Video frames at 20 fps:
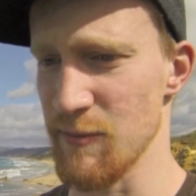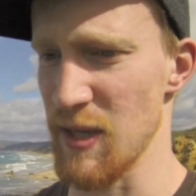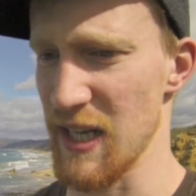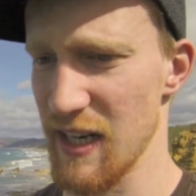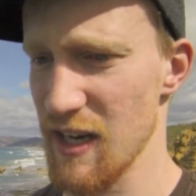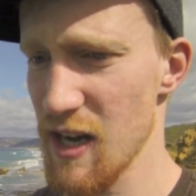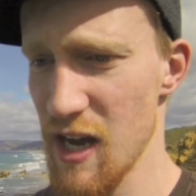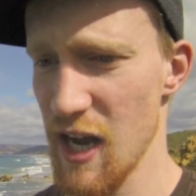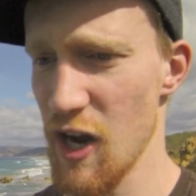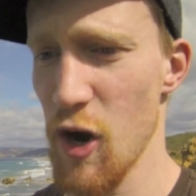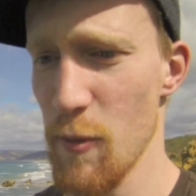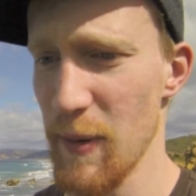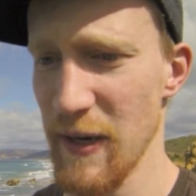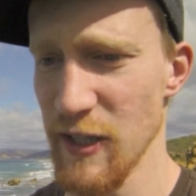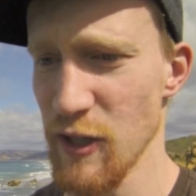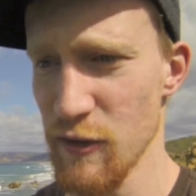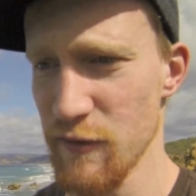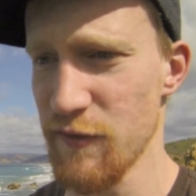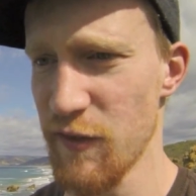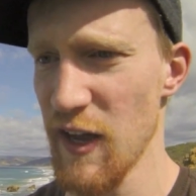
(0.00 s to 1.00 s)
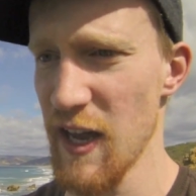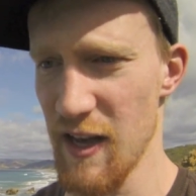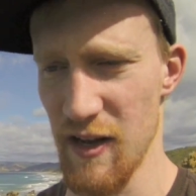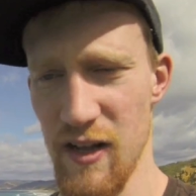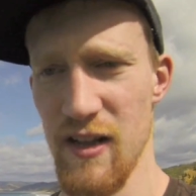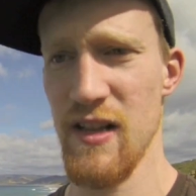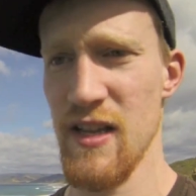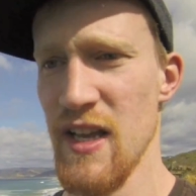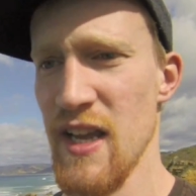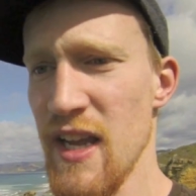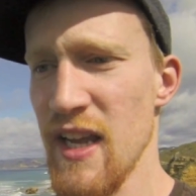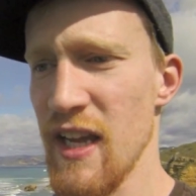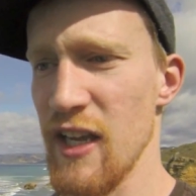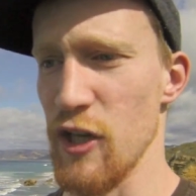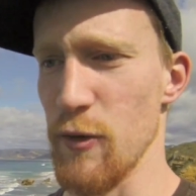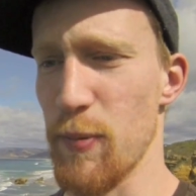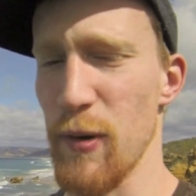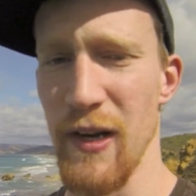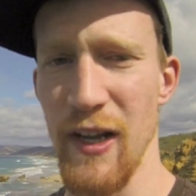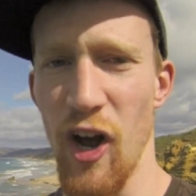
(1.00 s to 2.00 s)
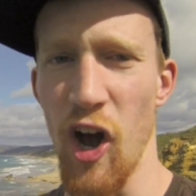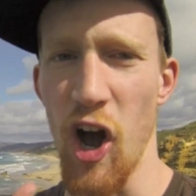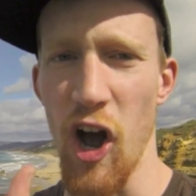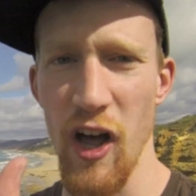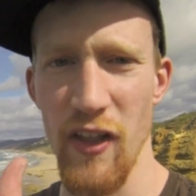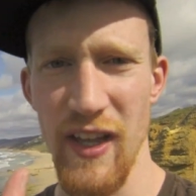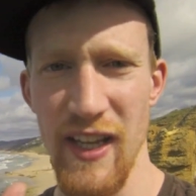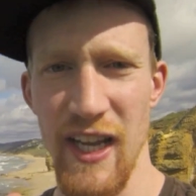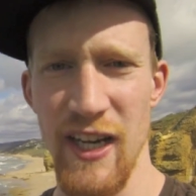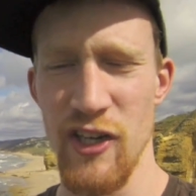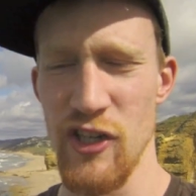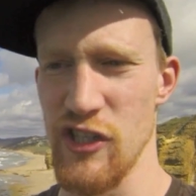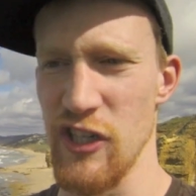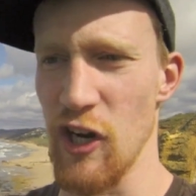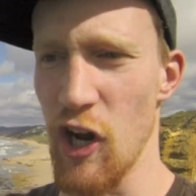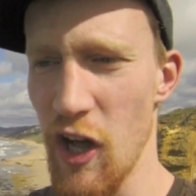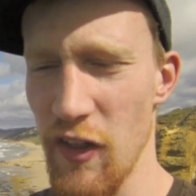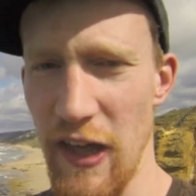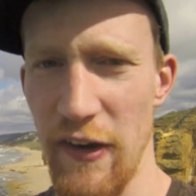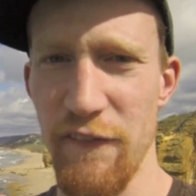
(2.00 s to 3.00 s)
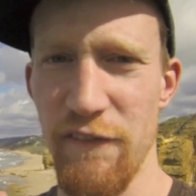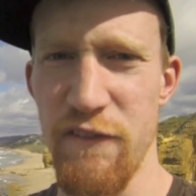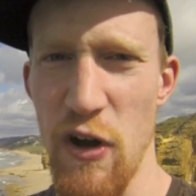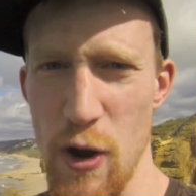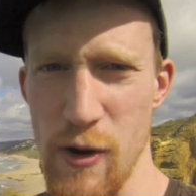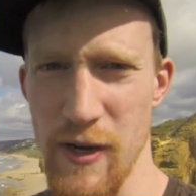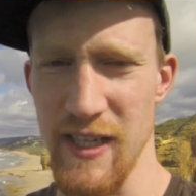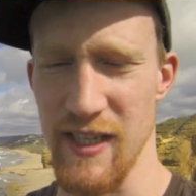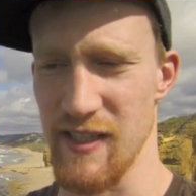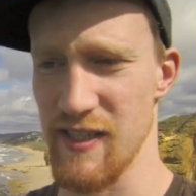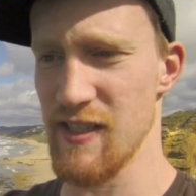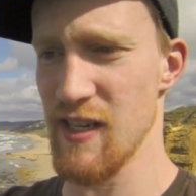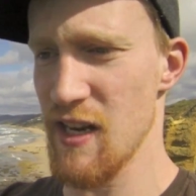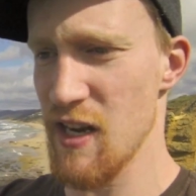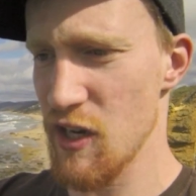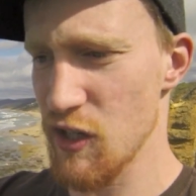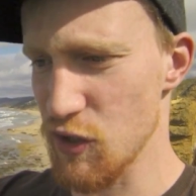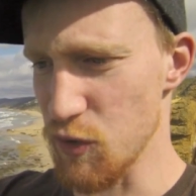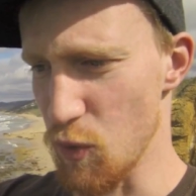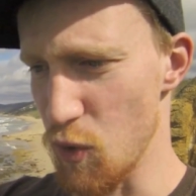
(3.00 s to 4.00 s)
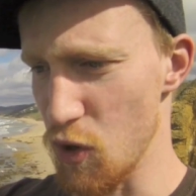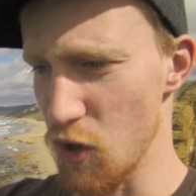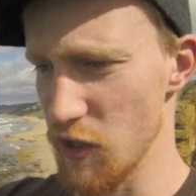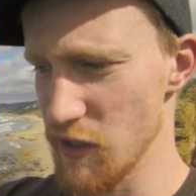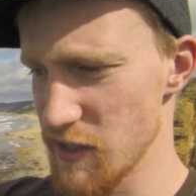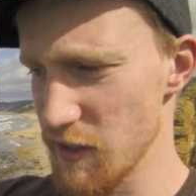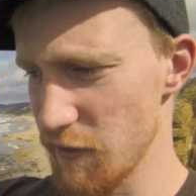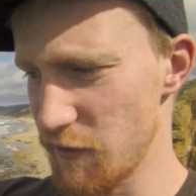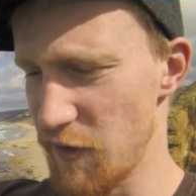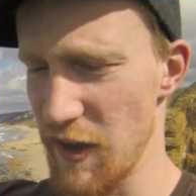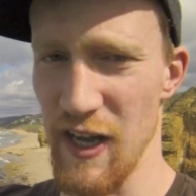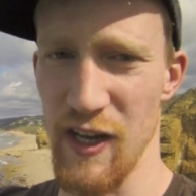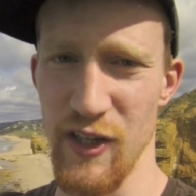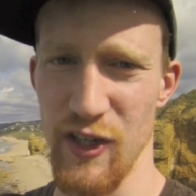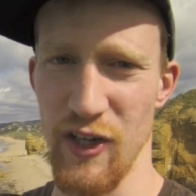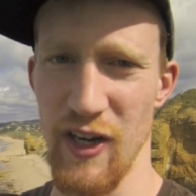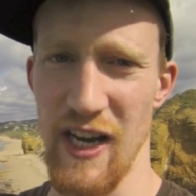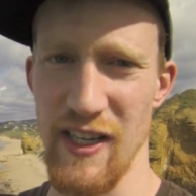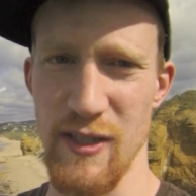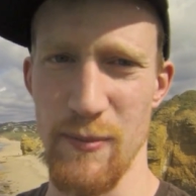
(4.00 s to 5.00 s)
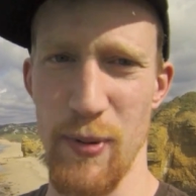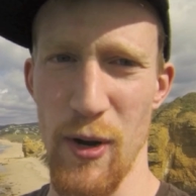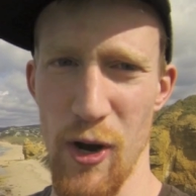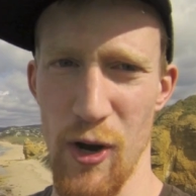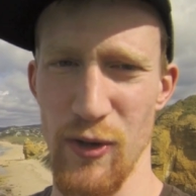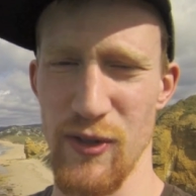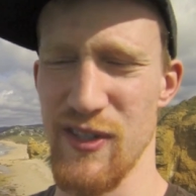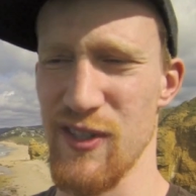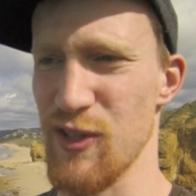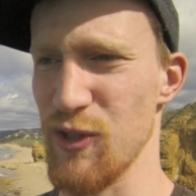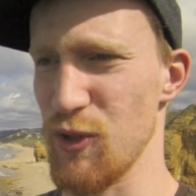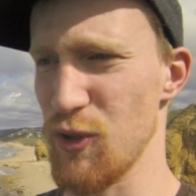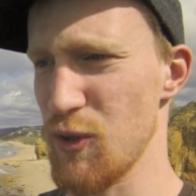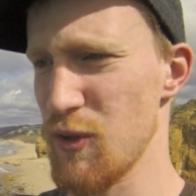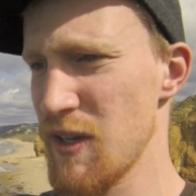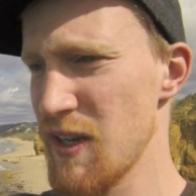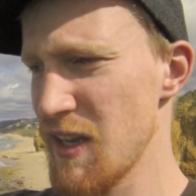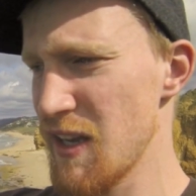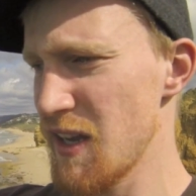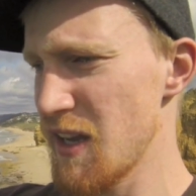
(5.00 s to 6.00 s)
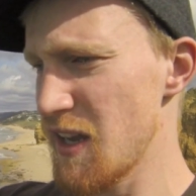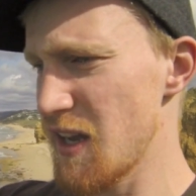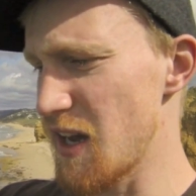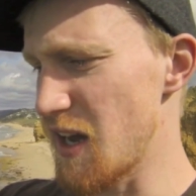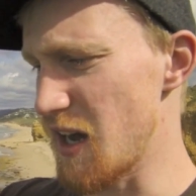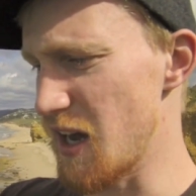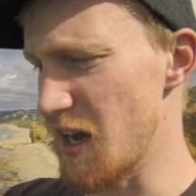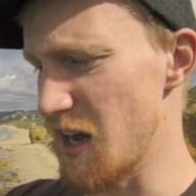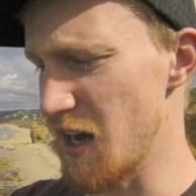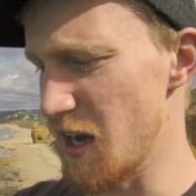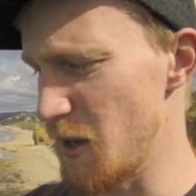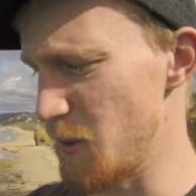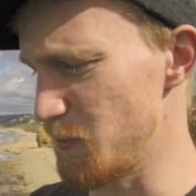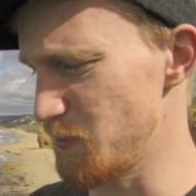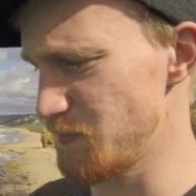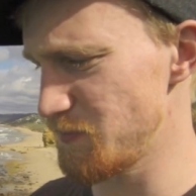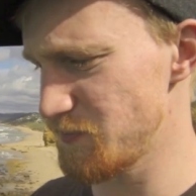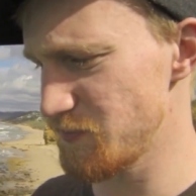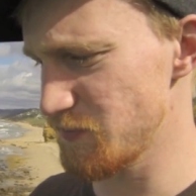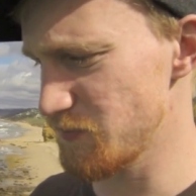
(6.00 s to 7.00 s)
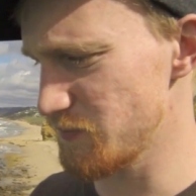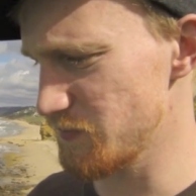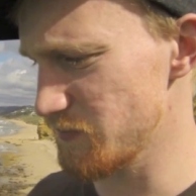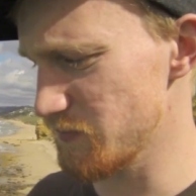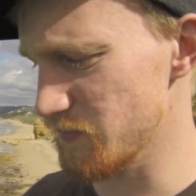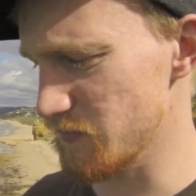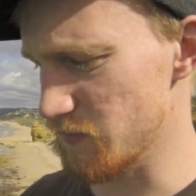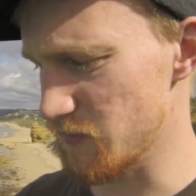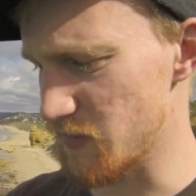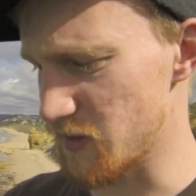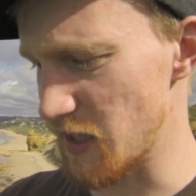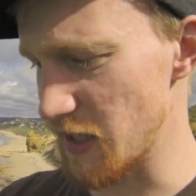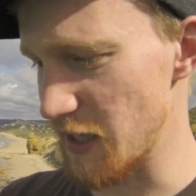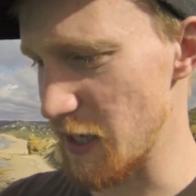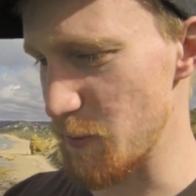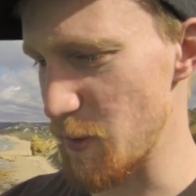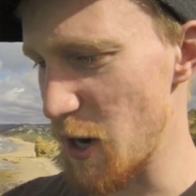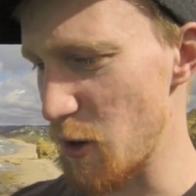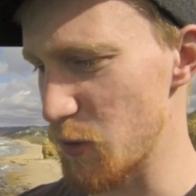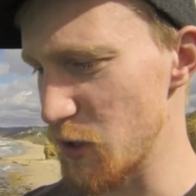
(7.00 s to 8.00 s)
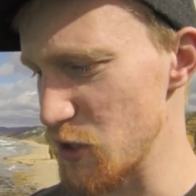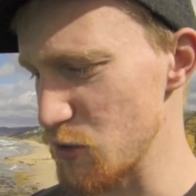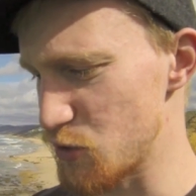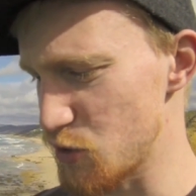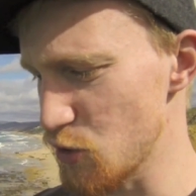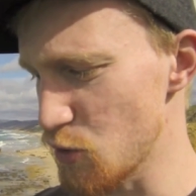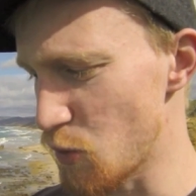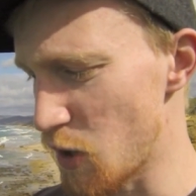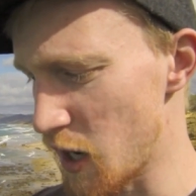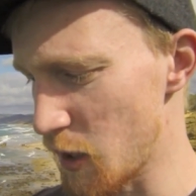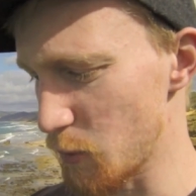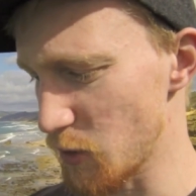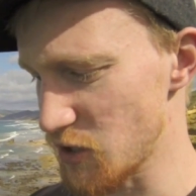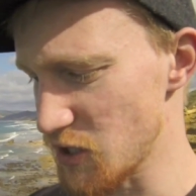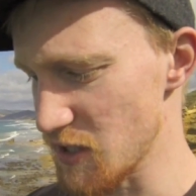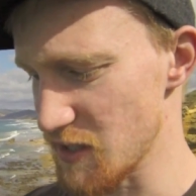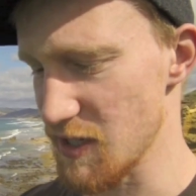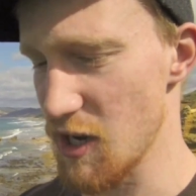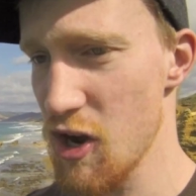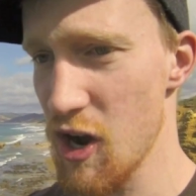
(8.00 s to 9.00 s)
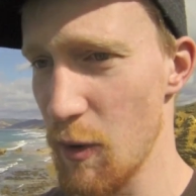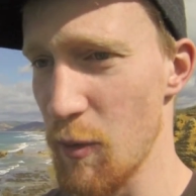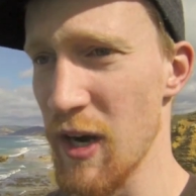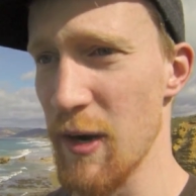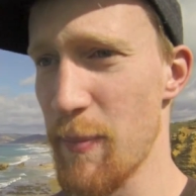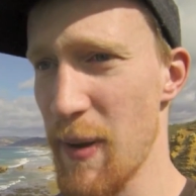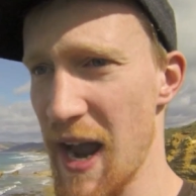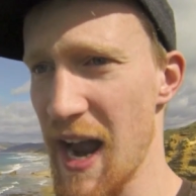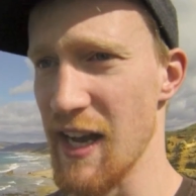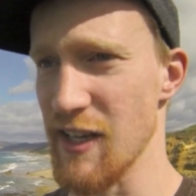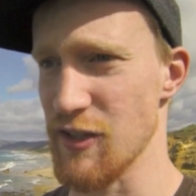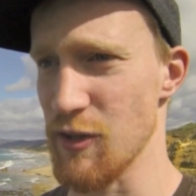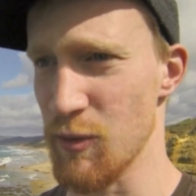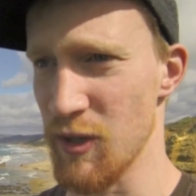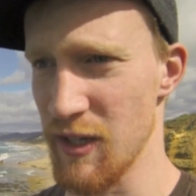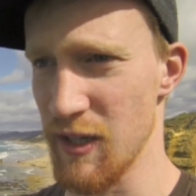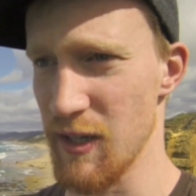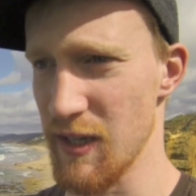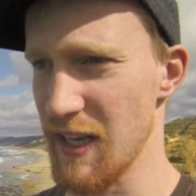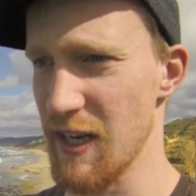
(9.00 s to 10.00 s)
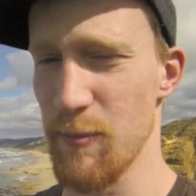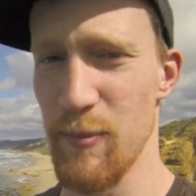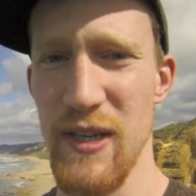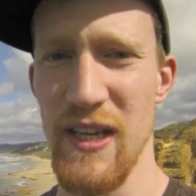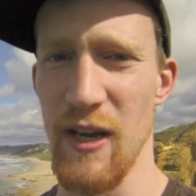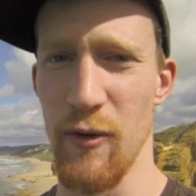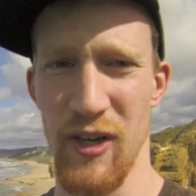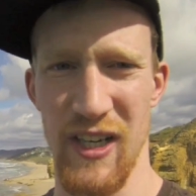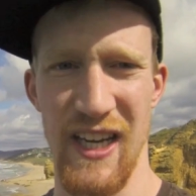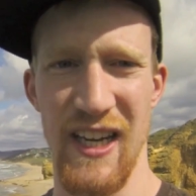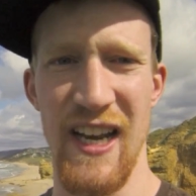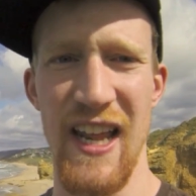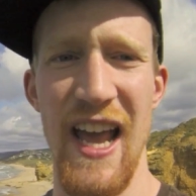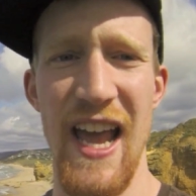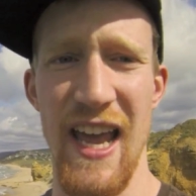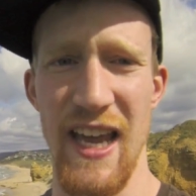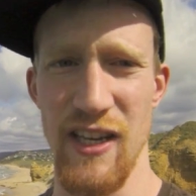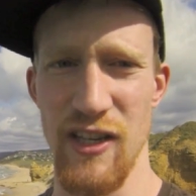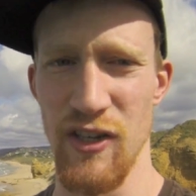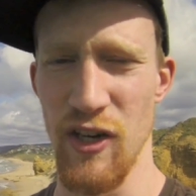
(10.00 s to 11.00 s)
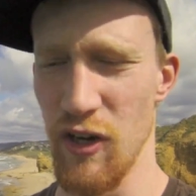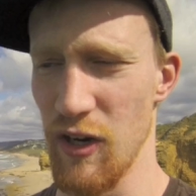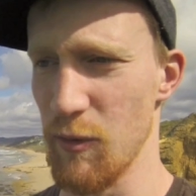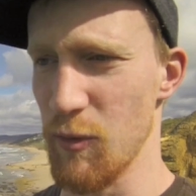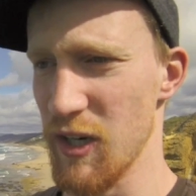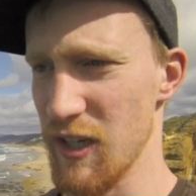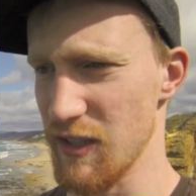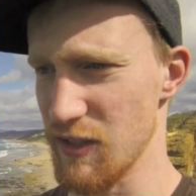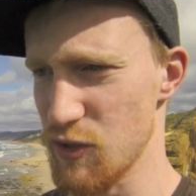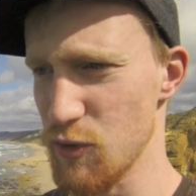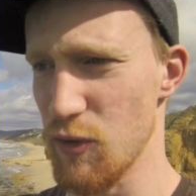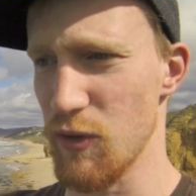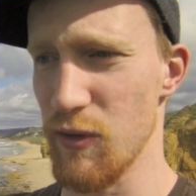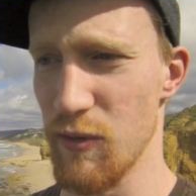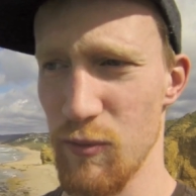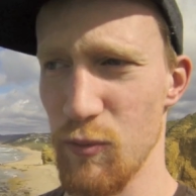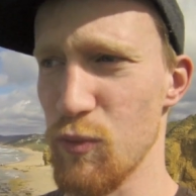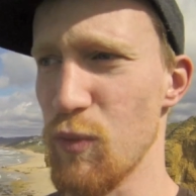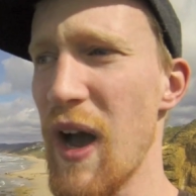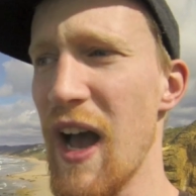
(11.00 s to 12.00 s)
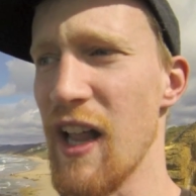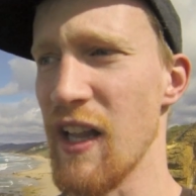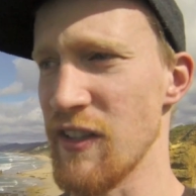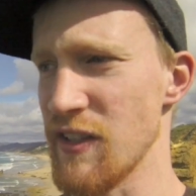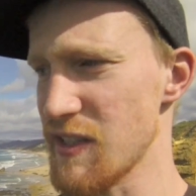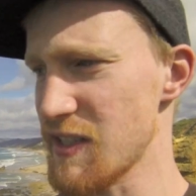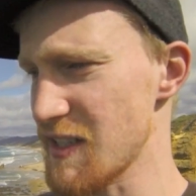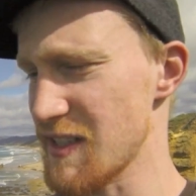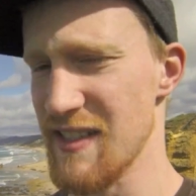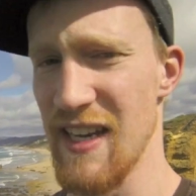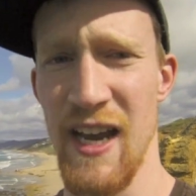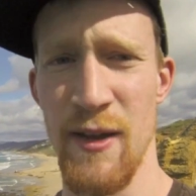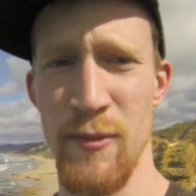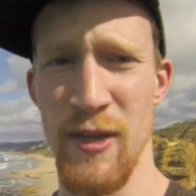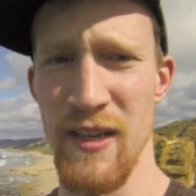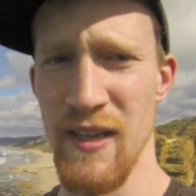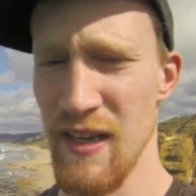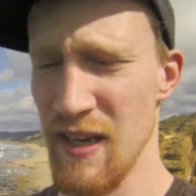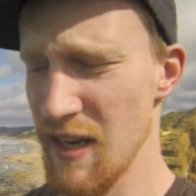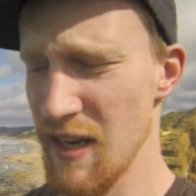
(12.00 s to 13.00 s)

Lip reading: I'm like, oh, I hope I don't fail. You're putting all that energy and all that focus towards failure, as opposed to thinking about what you do want, which is, oh, I want to pass, I want to get a B, I want to get an A, you know, I want to do well in this assignment.